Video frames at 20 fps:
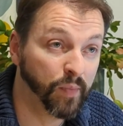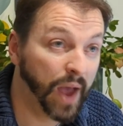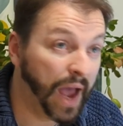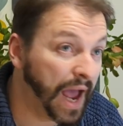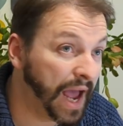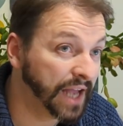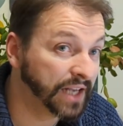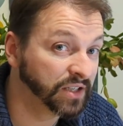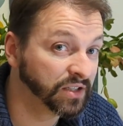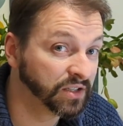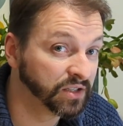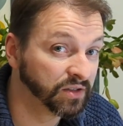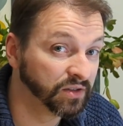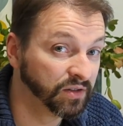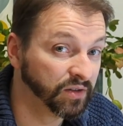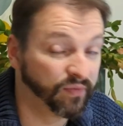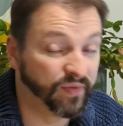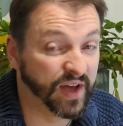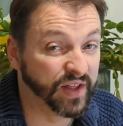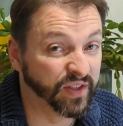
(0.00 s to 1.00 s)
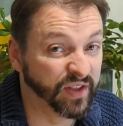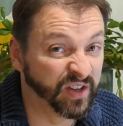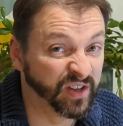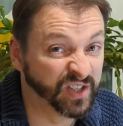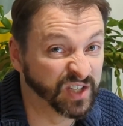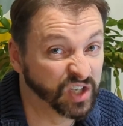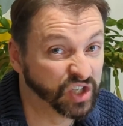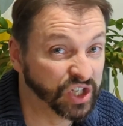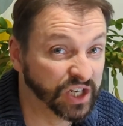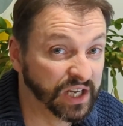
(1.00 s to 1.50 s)
and the fact that
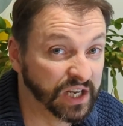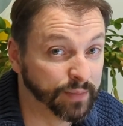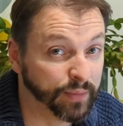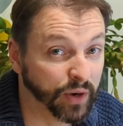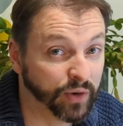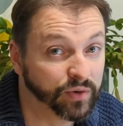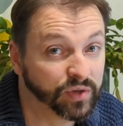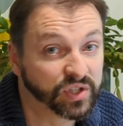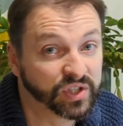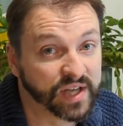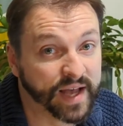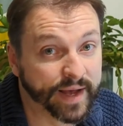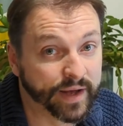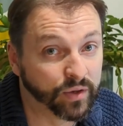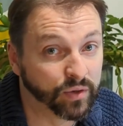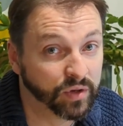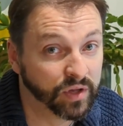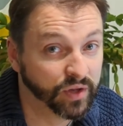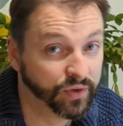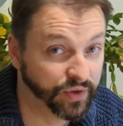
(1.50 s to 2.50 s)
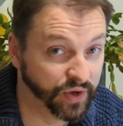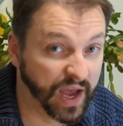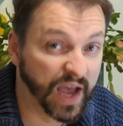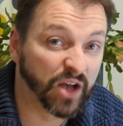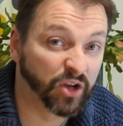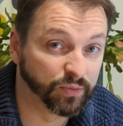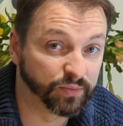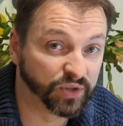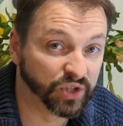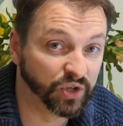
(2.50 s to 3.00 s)
there's a cheeky bonus sale that
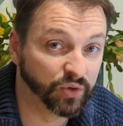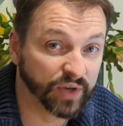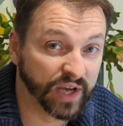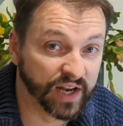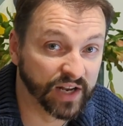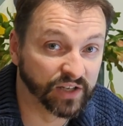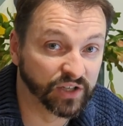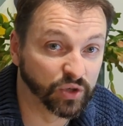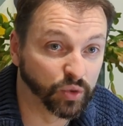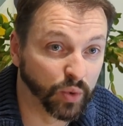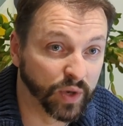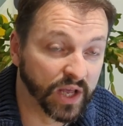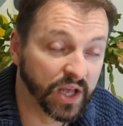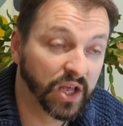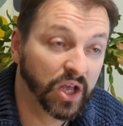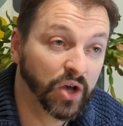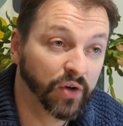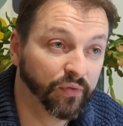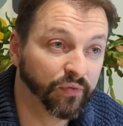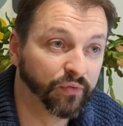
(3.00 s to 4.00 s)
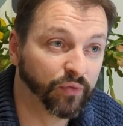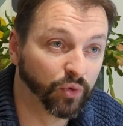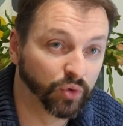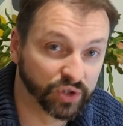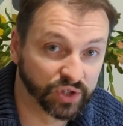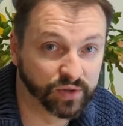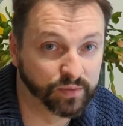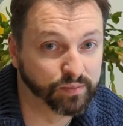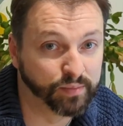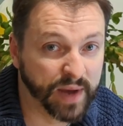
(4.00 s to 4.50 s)
helps you get into it for
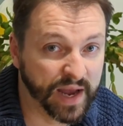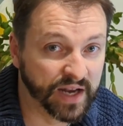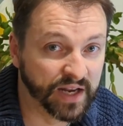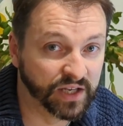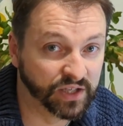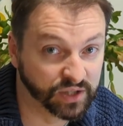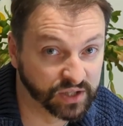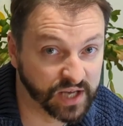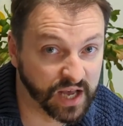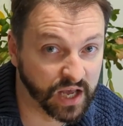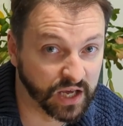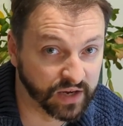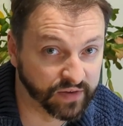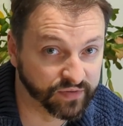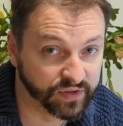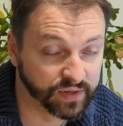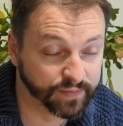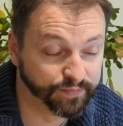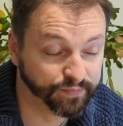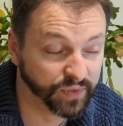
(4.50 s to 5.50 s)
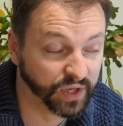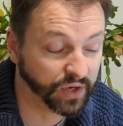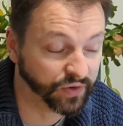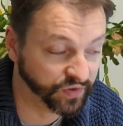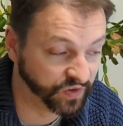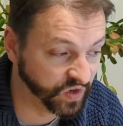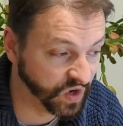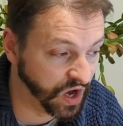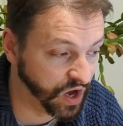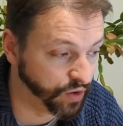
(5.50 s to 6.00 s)
some pennies saved.
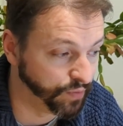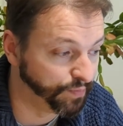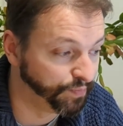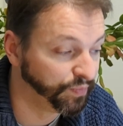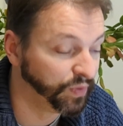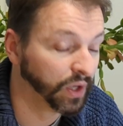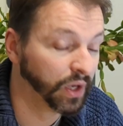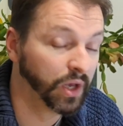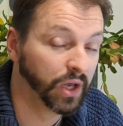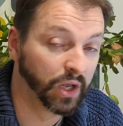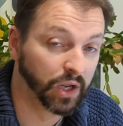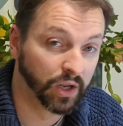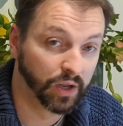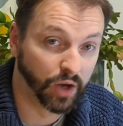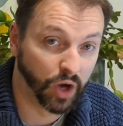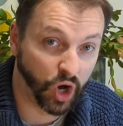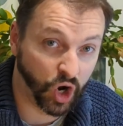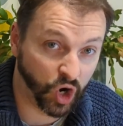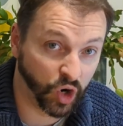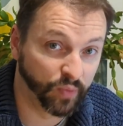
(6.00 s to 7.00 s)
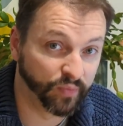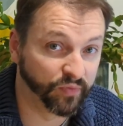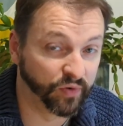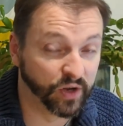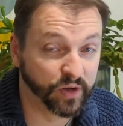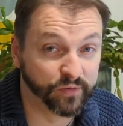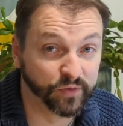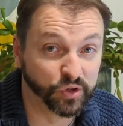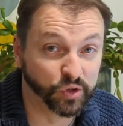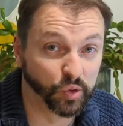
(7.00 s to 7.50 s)
So,
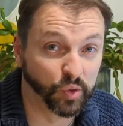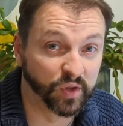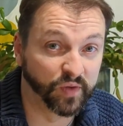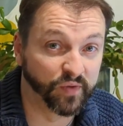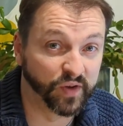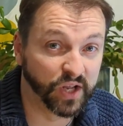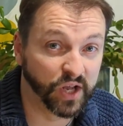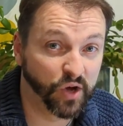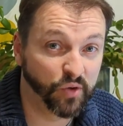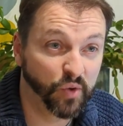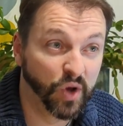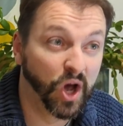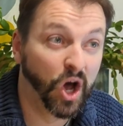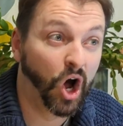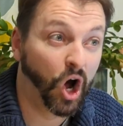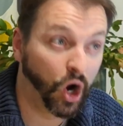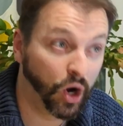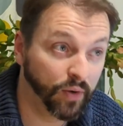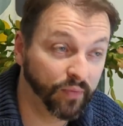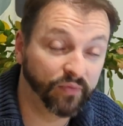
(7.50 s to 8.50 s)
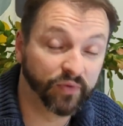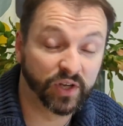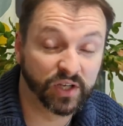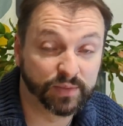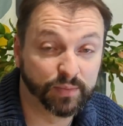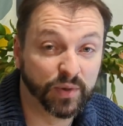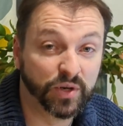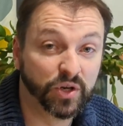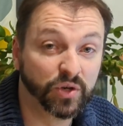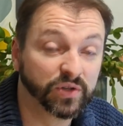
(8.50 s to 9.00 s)
hopefully you've enjoyed the video. Hopefully
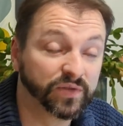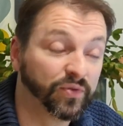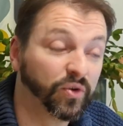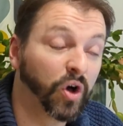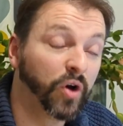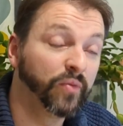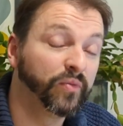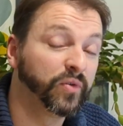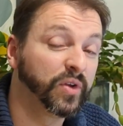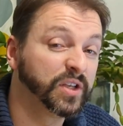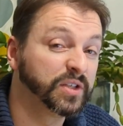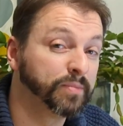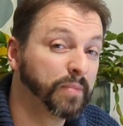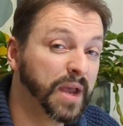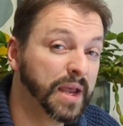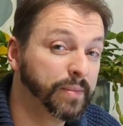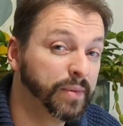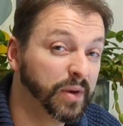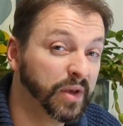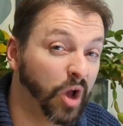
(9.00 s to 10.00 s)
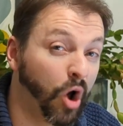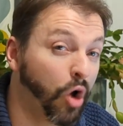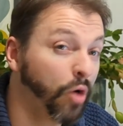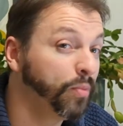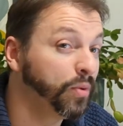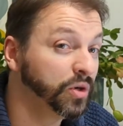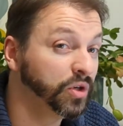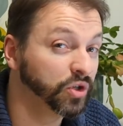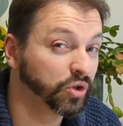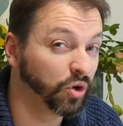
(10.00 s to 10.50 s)
it's been useful. Hopefully it's maybe
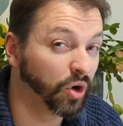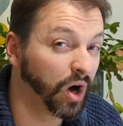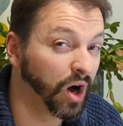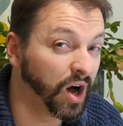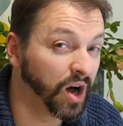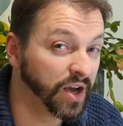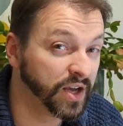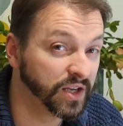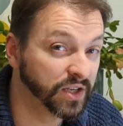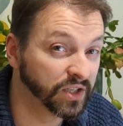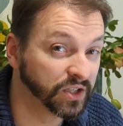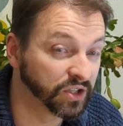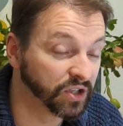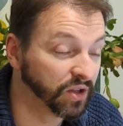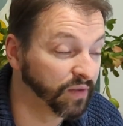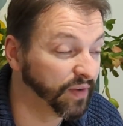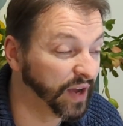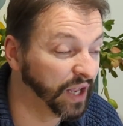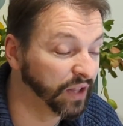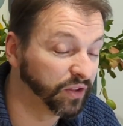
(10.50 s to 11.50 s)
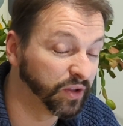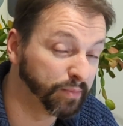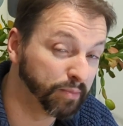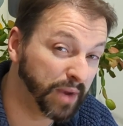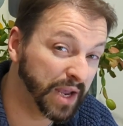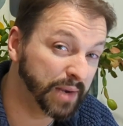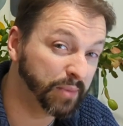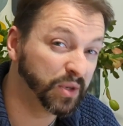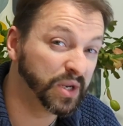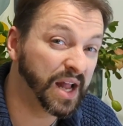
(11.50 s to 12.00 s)
opened your eyes to the fact that
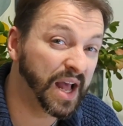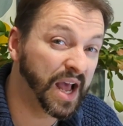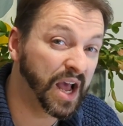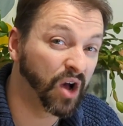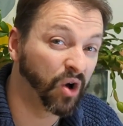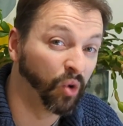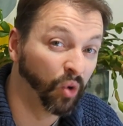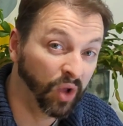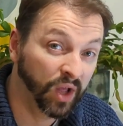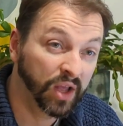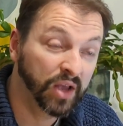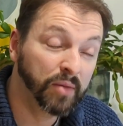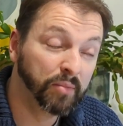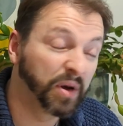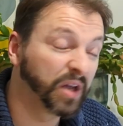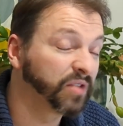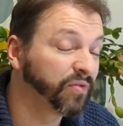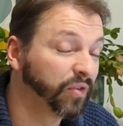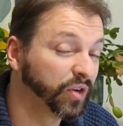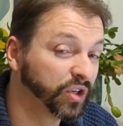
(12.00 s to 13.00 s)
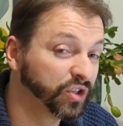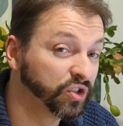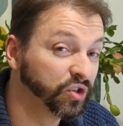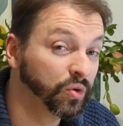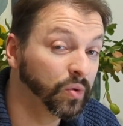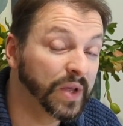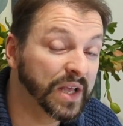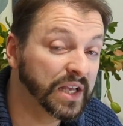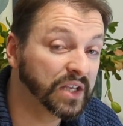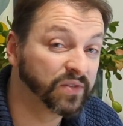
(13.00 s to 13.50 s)
maybe now Pathfinder
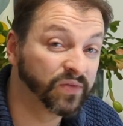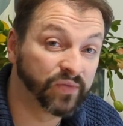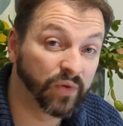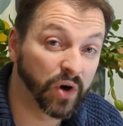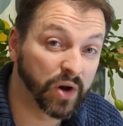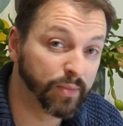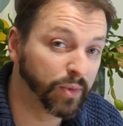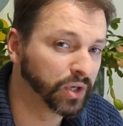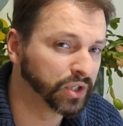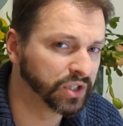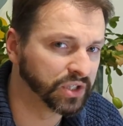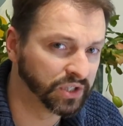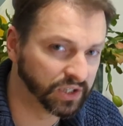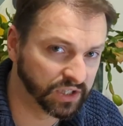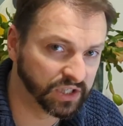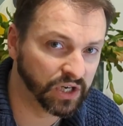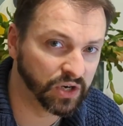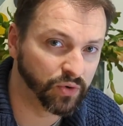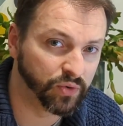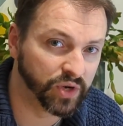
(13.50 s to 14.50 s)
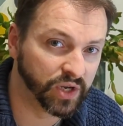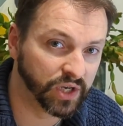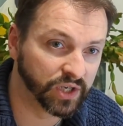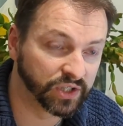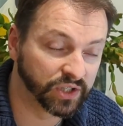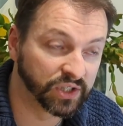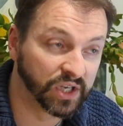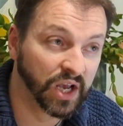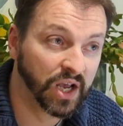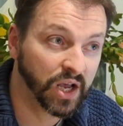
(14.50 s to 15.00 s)
2 is very much a
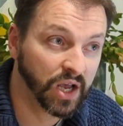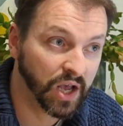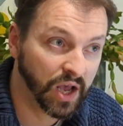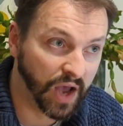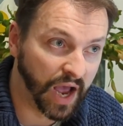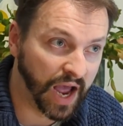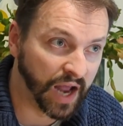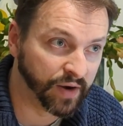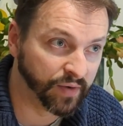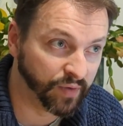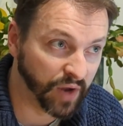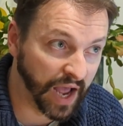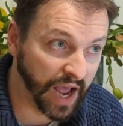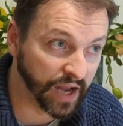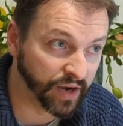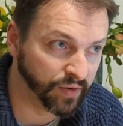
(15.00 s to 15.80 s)
serious and